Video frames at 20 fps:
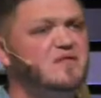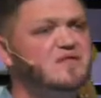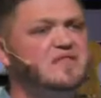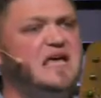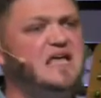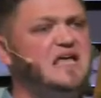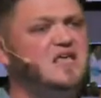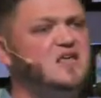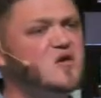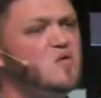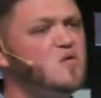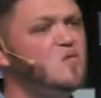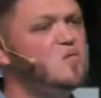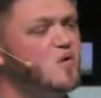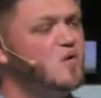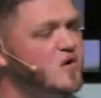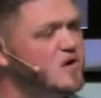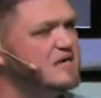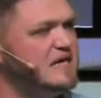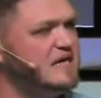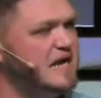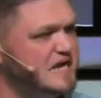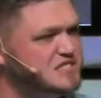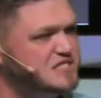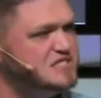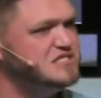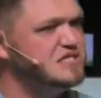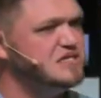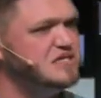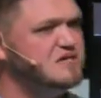that you work
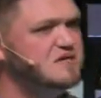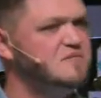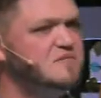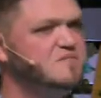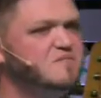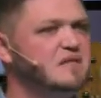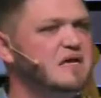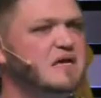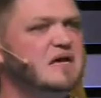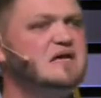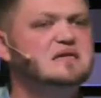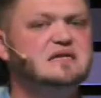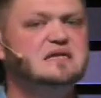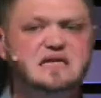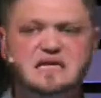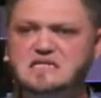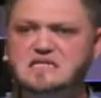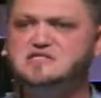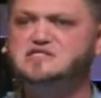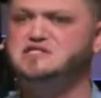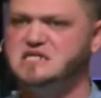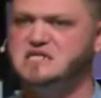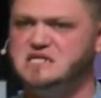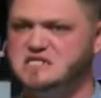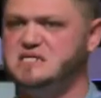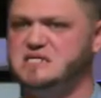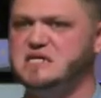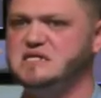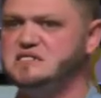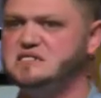next to need
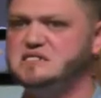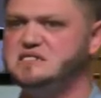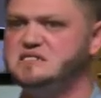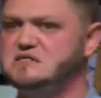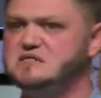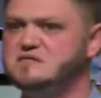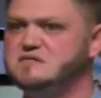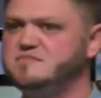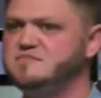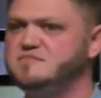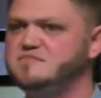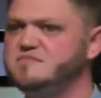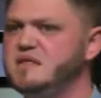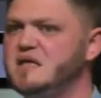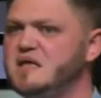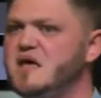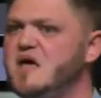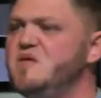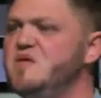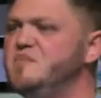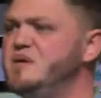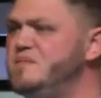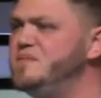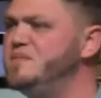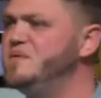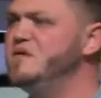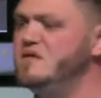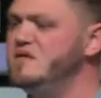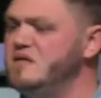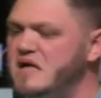Jesus.
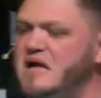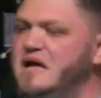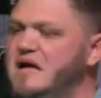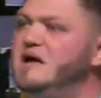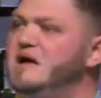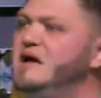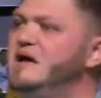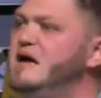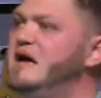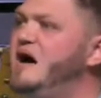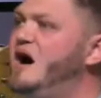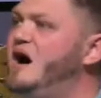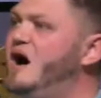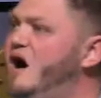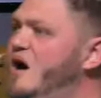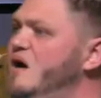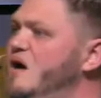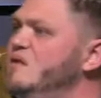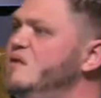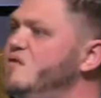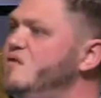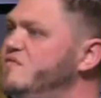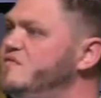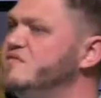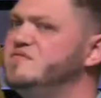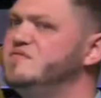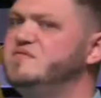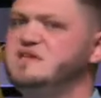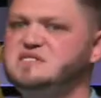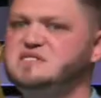People all over
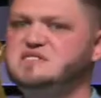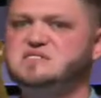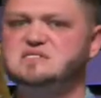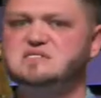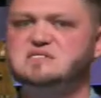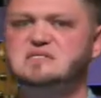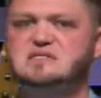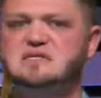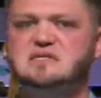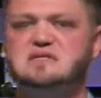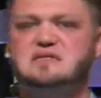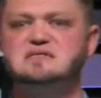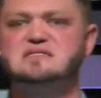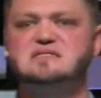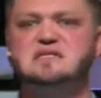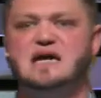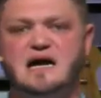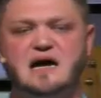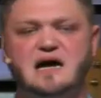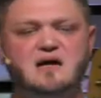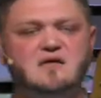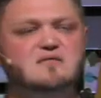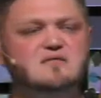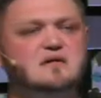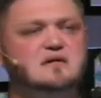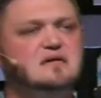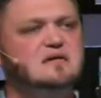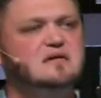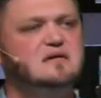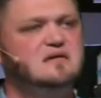this town
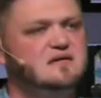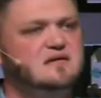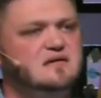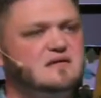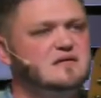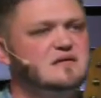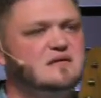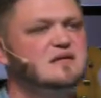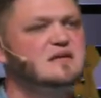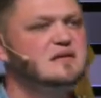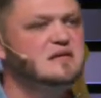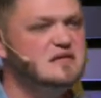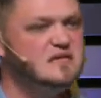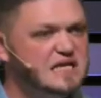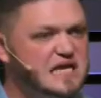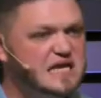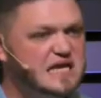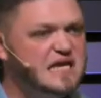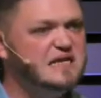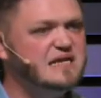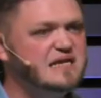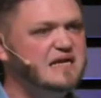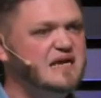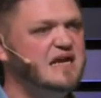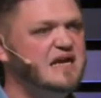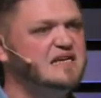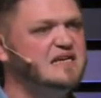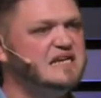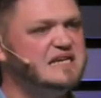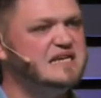need
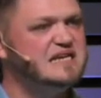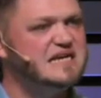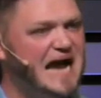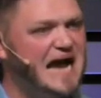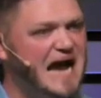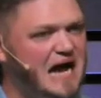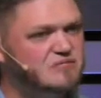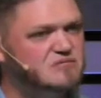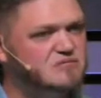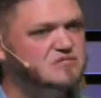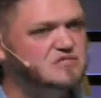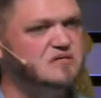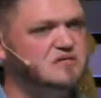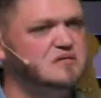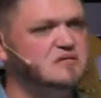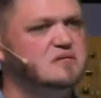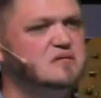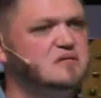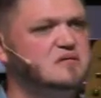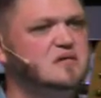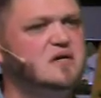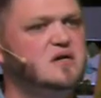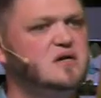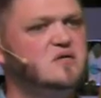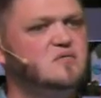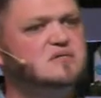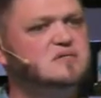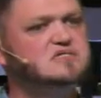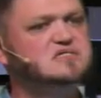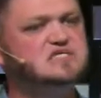an encounter
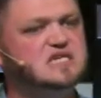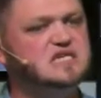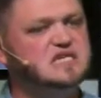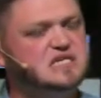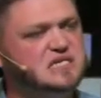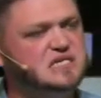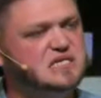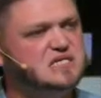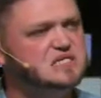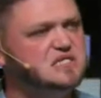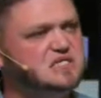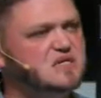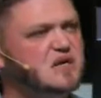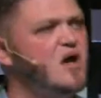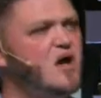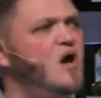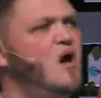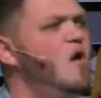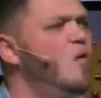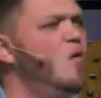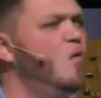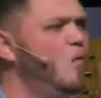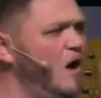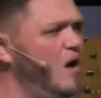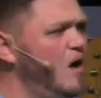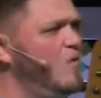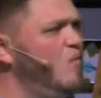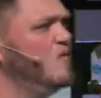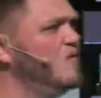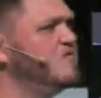with Jesus.
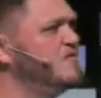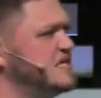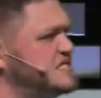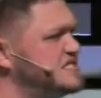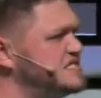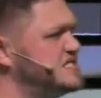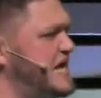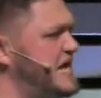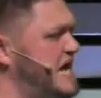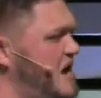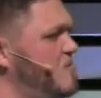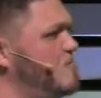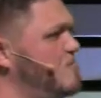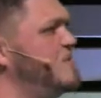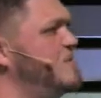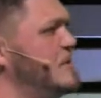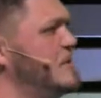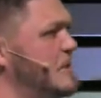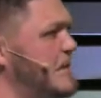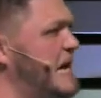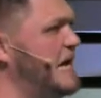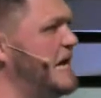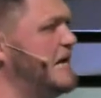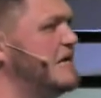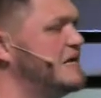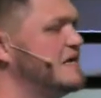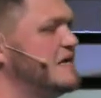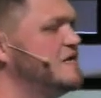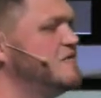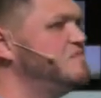What would this town be like
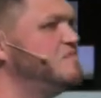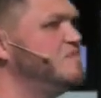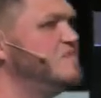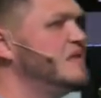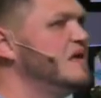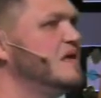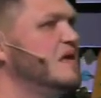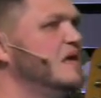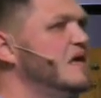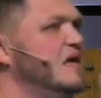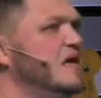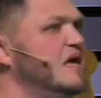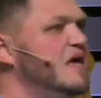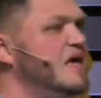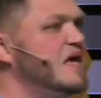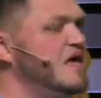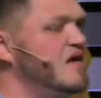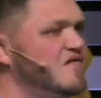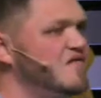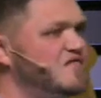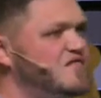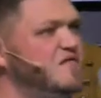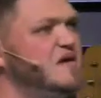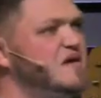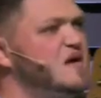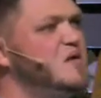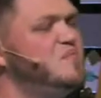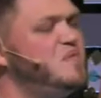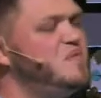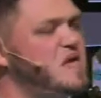if
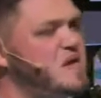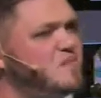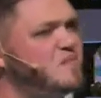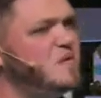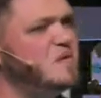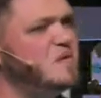people